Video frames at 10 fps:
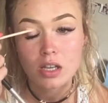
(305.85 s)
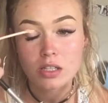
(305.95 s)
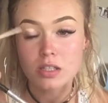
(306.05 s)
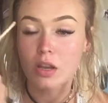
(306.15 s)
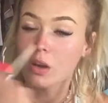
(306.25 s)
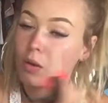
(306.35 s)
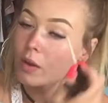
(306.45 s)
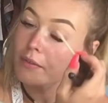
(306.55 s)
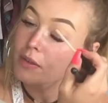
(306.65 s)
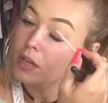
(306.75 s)
So
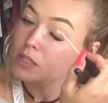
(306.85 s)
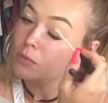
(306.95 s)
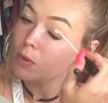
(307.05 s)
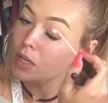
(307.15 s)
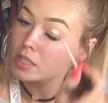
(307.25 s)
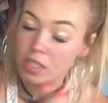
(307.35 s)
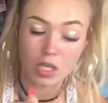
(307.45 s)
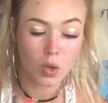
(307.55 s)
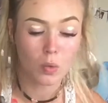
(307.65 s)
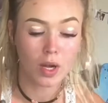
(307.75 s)
if you guys wanted to
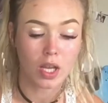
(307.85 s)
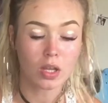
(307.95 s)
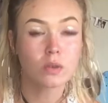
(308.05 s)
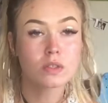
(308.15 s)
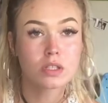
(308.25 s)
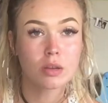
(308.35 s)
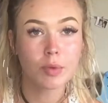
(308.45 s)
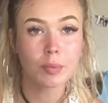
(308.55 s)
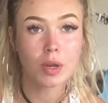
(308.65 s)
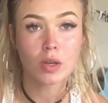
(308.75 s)
know what I used on
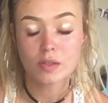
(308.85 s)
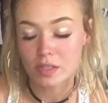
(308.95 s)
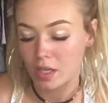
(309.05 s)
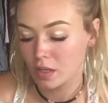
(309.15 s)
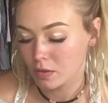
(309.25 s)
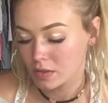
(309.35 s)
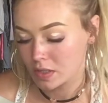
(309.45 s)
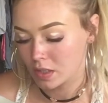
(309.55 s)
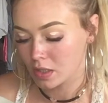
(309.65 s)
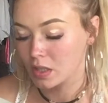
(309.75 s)
my brows, I used
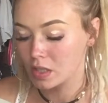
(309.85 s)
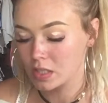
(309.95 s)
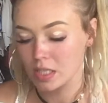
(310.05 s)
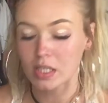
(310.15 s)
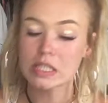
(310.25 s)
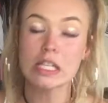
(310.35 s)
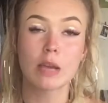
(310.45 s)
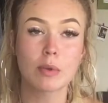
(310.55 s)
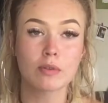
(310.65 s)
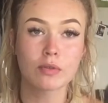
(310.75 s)
the NYX
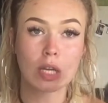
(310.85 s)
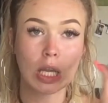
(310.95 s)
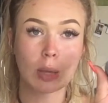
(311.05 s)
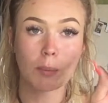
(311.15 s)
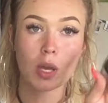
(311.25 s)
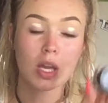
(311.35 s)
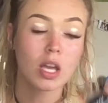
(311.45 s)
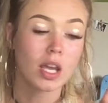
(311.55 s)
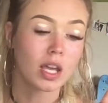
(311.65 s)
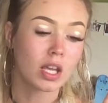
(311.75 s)
Taman Frame
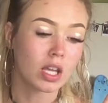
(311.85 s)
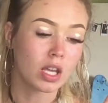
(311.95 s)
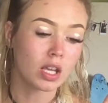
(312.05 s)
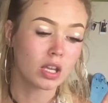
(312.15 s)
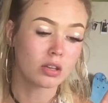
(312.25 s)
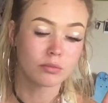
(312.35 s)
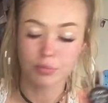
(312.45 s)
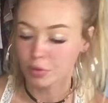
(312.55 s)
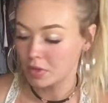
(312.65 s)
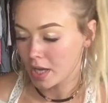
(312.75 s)
in
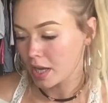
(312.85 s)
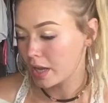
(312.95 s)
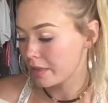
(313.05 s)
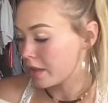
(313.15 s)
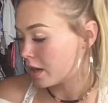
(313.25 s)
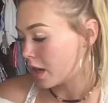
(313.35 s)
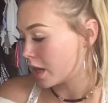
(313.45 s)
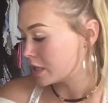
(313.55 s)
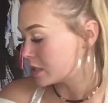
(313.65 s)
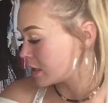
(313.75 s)
brunette, and then
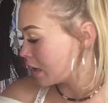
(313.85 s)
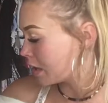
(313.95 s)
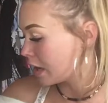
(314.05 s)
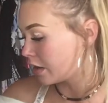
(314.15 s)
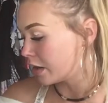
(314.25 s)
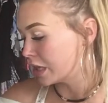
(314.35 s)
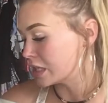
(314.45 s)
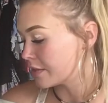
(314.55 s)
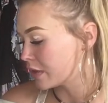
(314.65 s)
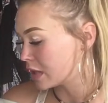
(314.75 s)
I set areas
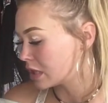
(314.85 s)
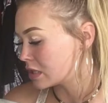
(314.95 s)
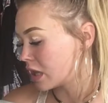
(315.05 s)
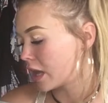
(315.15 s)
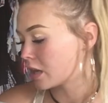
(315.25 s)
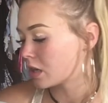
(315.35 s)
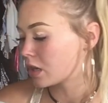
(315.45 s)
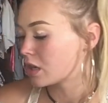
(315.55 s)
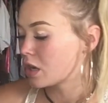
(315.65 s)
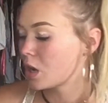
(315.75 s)
of it that's
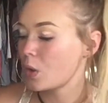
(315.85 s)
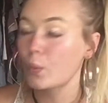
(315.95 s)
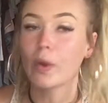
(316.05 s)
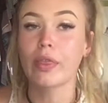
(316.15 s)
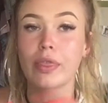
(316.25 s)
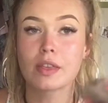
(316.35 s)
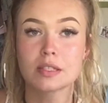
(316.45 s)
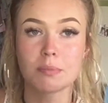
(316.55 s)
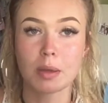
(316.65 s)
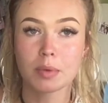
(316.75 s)
lighter with
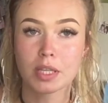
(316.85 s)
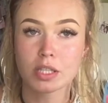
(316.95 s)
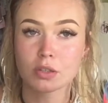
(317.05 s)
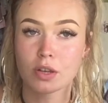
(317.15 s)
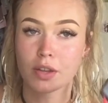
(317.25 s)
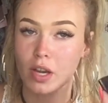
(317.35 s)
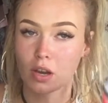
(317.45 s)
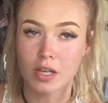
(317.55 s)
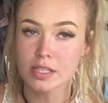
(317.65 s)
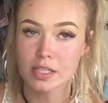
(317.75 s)
this Maybelline Duo that I
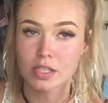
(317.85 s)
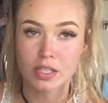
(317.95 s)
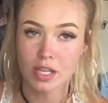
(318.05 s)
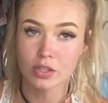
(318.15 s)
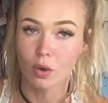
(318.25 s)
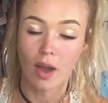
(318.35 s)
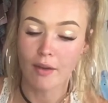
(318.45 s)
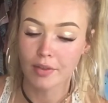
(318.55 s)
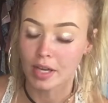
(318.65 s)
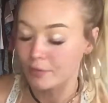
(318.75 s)
honestly don't
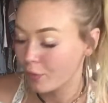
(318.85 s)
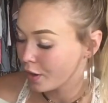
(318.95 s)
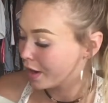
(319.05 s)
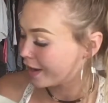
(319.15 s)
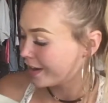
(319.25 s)
have the name for.